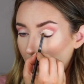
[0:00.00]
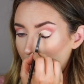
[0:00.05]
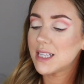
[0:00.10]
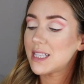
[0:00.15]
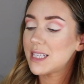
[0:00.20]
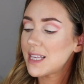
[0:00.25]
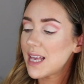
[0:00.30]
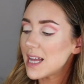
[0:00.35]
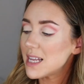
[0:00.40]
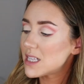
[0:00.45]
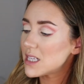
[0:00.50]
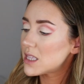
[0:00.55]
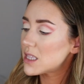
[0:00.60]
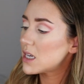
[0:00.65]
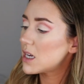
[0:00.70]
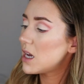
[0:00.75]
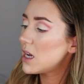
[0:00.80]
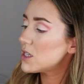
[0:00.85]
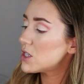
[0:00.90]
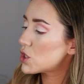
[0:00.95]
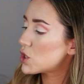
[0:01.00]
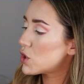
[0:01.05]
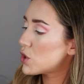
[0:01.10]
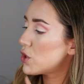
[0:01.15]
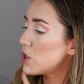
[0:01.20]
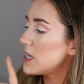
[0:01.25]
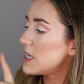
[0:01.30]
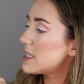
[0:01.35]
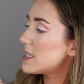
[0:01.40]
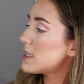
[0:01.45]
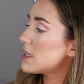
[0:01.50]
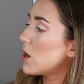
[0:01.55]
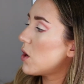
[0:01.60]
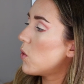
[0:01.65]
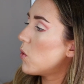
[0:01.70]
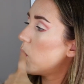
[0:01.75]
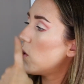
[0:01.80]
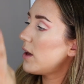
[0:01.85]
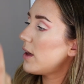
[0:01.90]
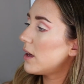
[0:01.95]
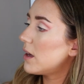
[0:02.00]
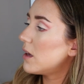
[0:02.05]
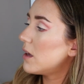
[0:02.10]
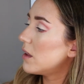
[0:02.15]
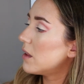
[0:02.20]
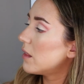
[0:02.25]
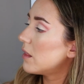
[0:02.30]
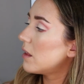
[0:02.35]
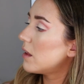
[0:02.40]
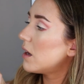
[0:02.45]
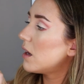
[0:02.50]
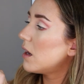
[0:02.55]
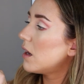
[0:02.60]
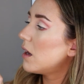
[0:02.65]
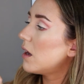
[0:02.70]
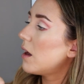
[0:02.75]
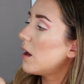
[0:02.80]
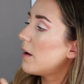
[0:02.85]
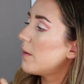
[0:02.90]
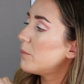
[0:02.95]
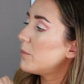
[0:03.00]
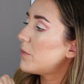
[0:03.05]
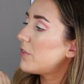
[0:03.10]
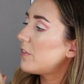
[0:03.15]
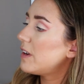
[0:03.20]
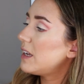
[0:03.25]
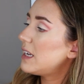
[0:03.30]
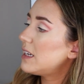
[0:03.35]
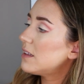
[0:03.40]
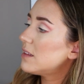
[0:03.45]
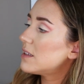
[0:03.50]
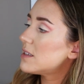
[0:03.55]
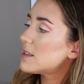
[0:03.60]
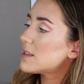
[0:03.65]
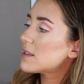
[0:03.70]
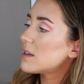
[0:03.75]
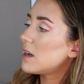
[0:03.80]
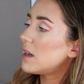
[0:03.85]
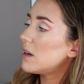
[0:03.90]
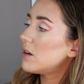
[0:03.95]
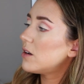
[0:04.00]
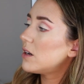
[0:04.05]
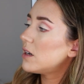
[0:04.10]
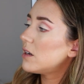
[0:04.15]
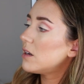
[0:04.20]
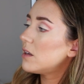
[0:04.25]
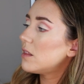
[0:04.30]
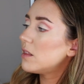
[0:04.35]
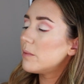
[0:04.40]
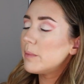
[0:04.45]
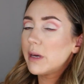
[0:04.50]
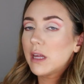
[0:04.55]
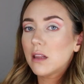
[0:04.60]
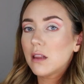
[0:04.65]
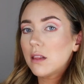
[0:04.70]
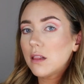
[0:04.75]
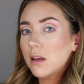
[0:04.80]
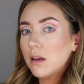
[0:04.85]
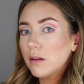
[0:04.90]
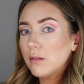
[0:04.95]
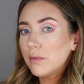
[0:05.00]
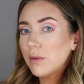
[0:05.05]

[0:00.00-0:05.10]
I set the cut crease with, I'm feeling this colour in the middle.